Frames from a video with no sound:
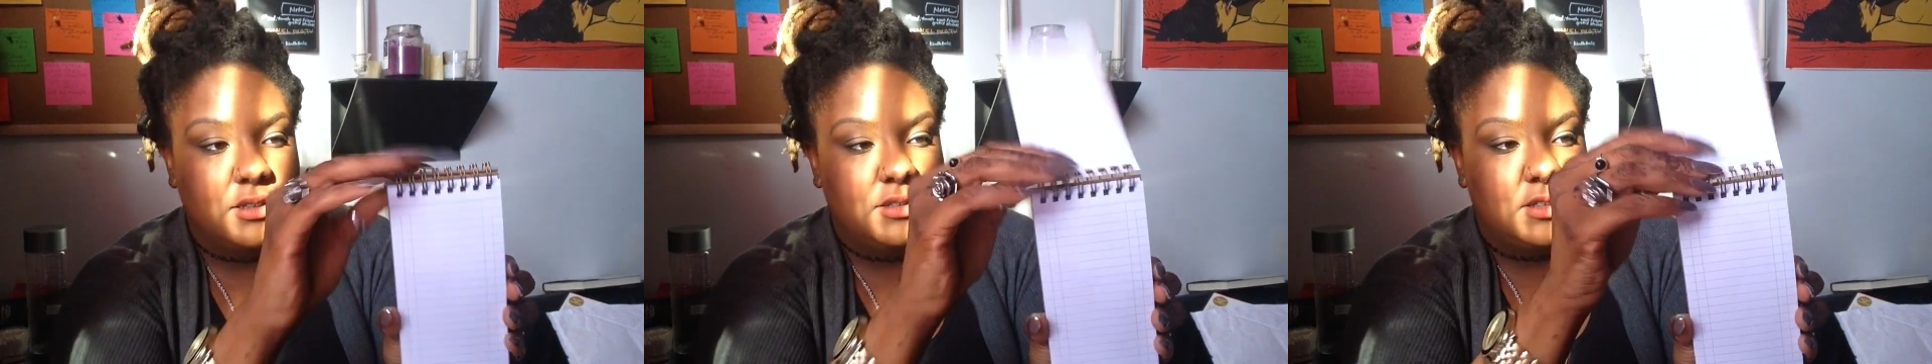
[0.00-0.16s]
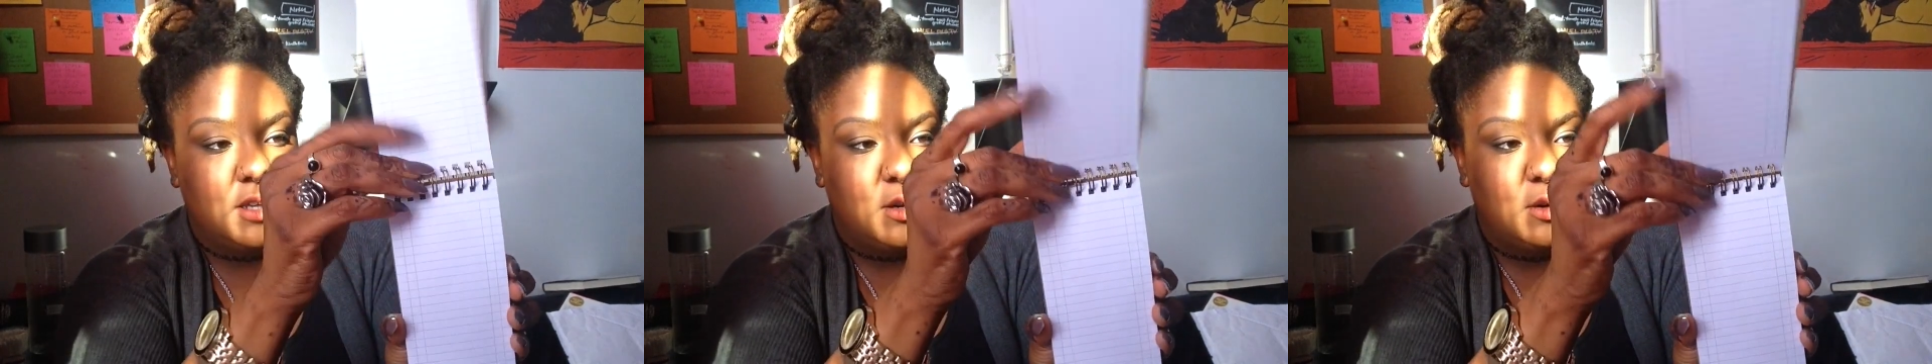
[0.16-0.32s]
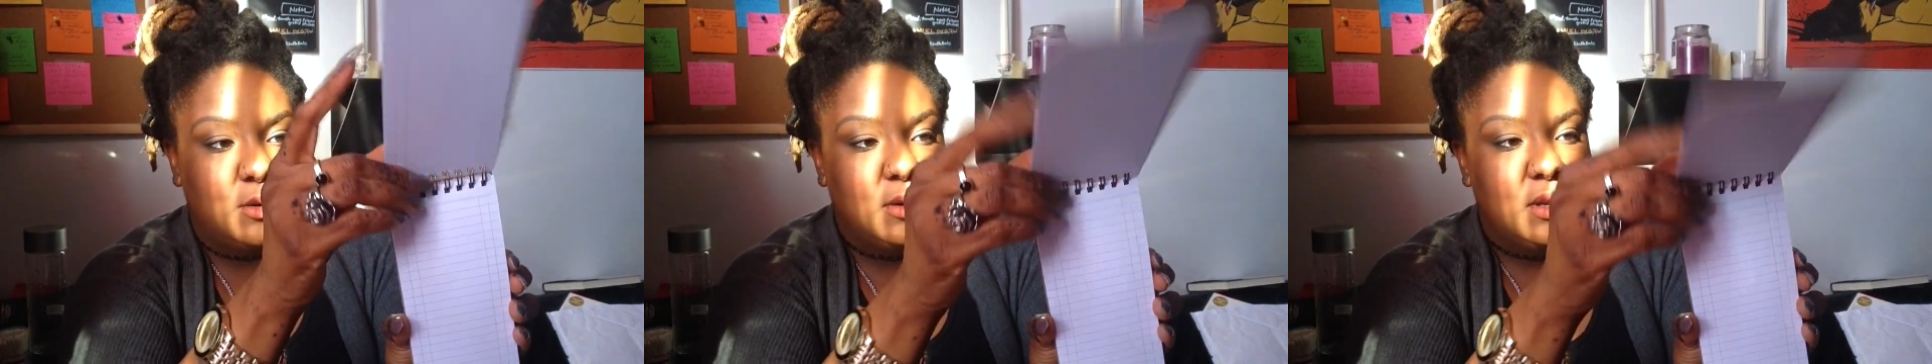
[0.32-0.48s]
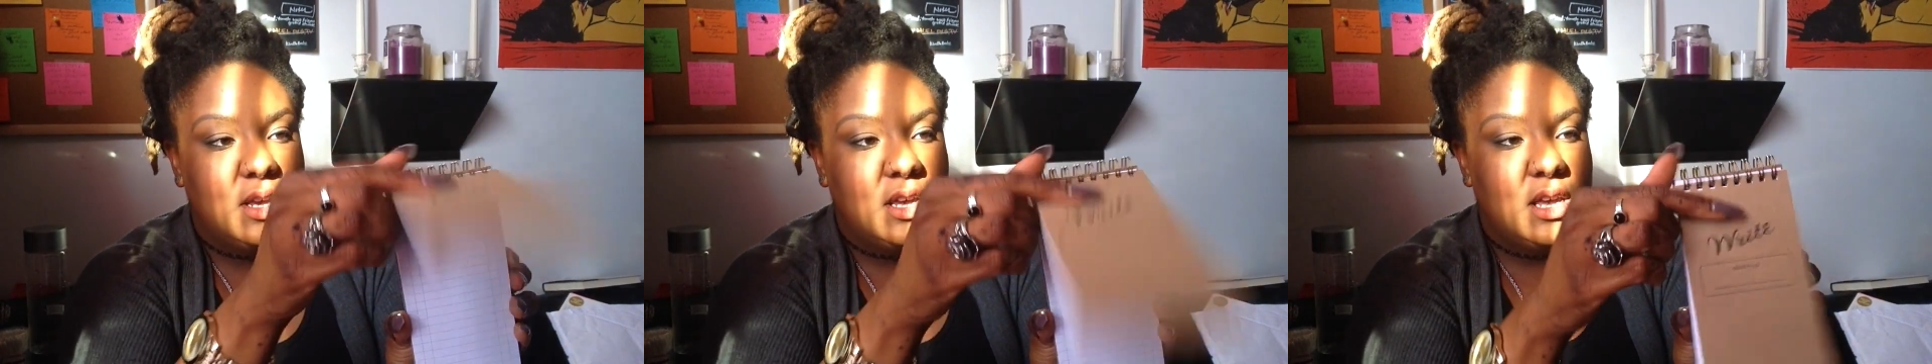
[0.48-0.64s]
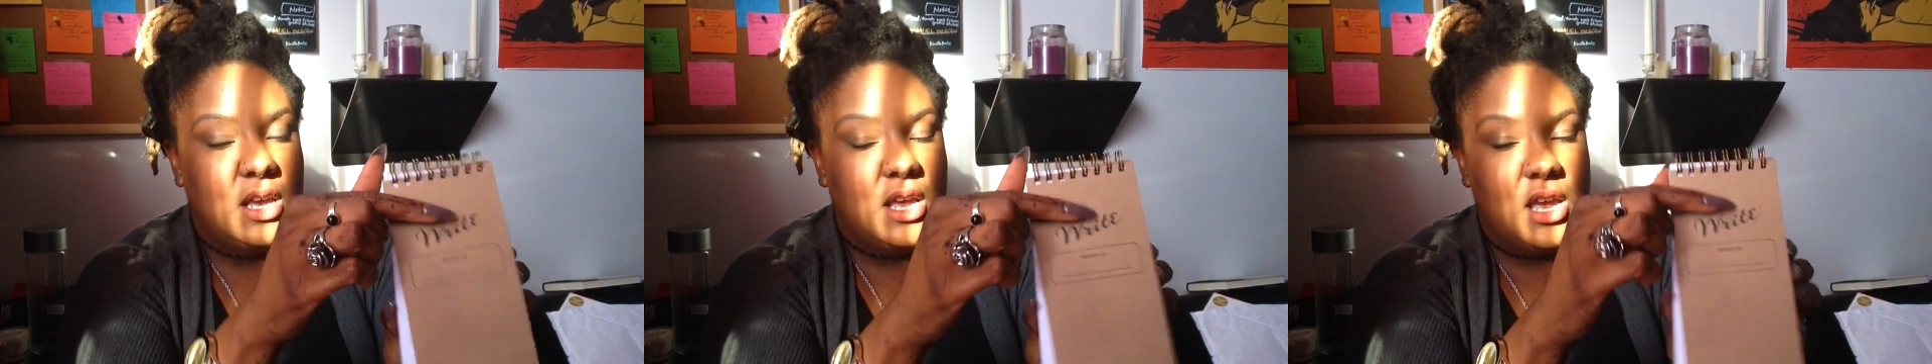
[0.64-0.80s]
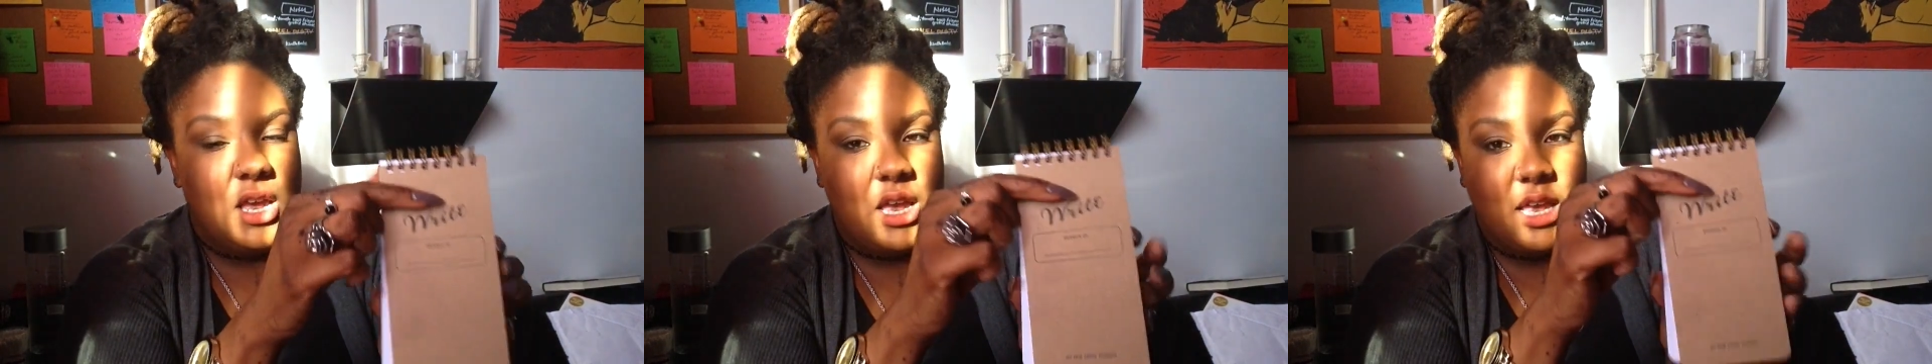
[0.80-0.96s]
So
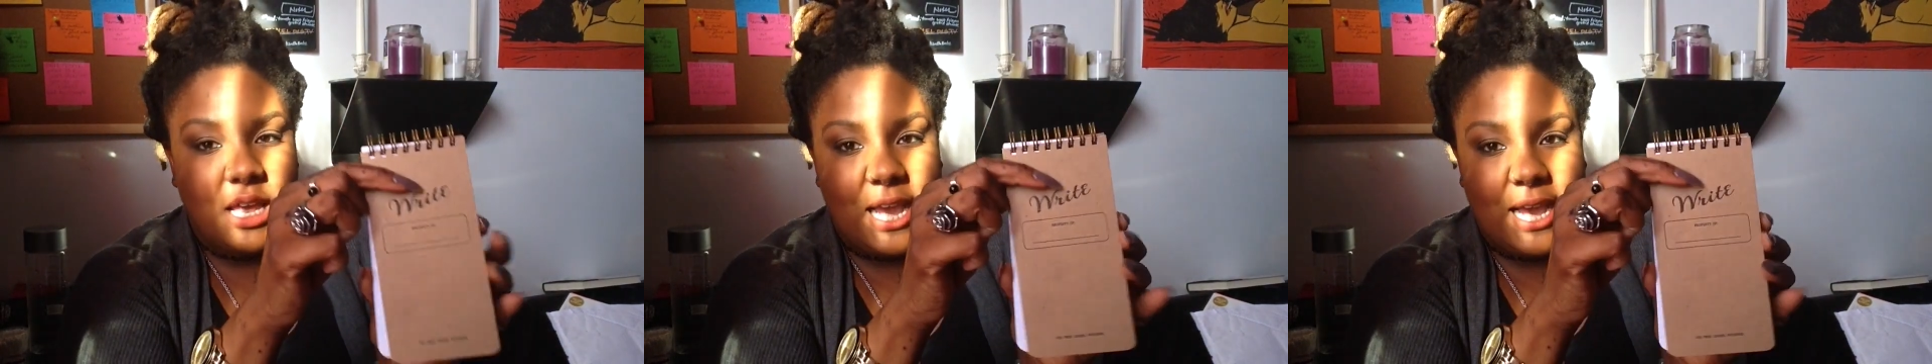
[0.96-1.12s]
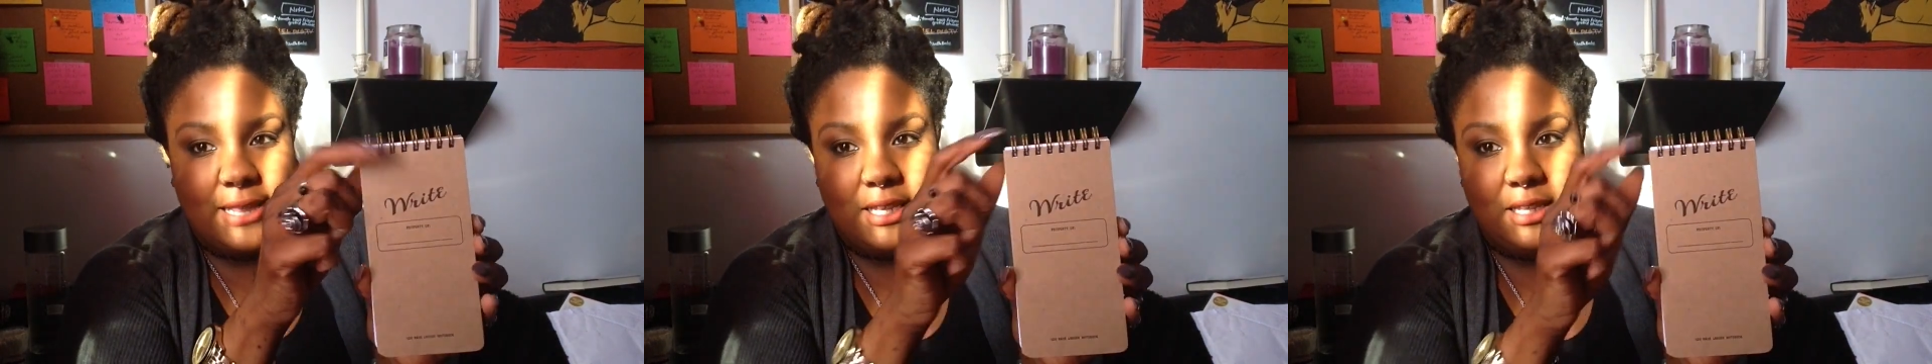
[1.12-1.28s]
I